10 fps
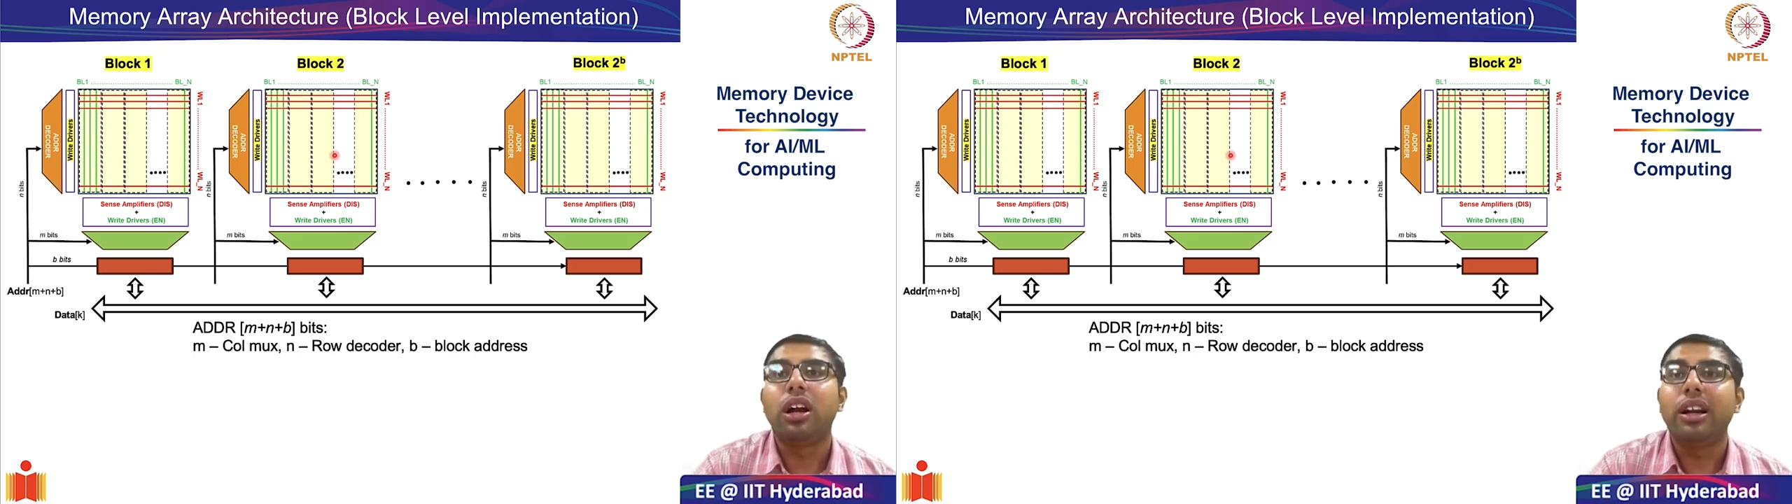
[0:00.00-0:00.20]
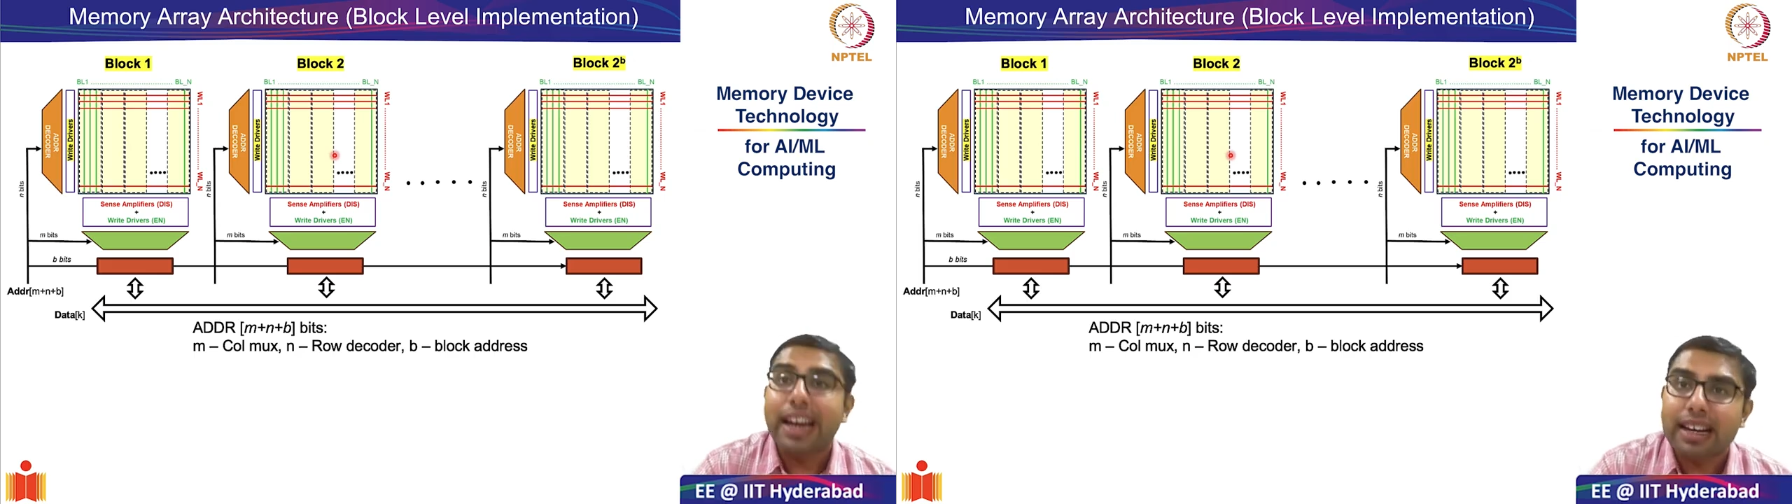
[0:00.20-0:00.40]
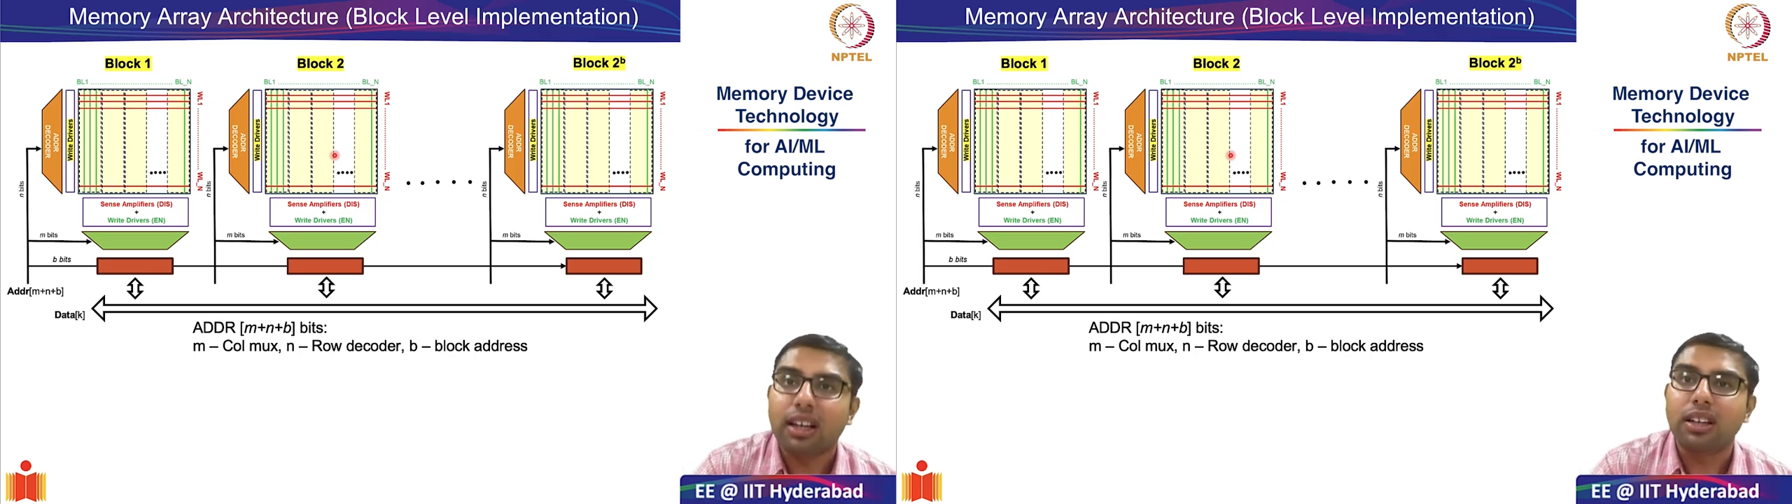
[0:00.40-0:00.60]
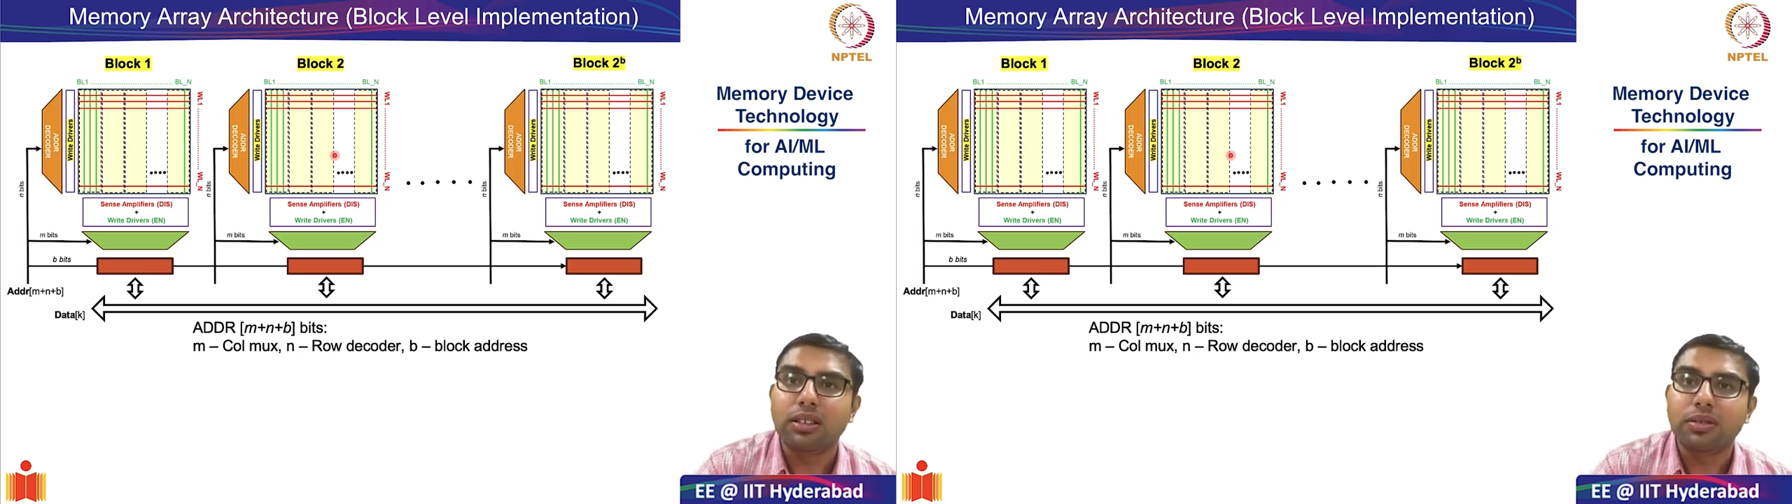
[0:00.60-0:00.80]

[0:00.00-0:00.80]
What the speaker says: data.